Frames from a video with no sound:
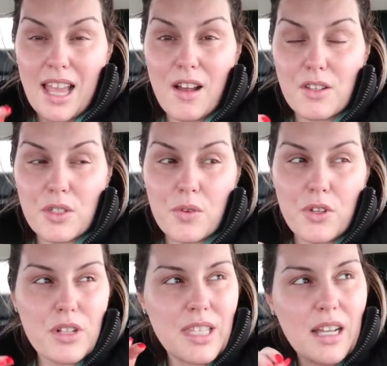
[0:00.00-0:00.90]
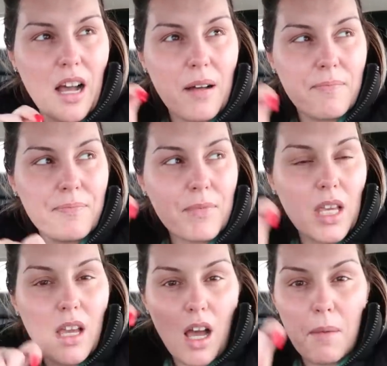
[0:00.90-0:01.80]
I also, there's like um,
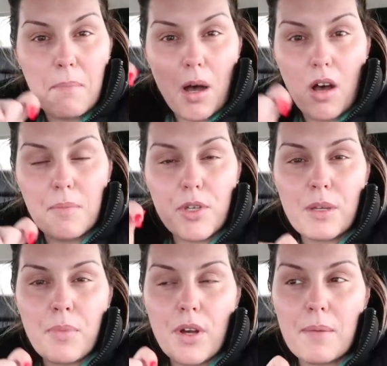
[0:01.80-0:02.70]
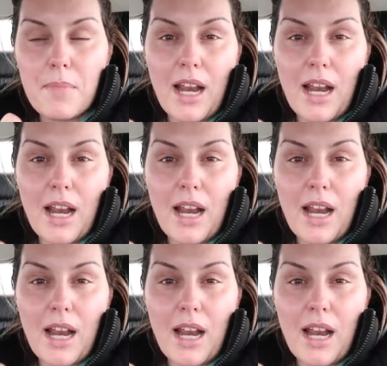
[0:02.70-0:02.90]
a balm you can put,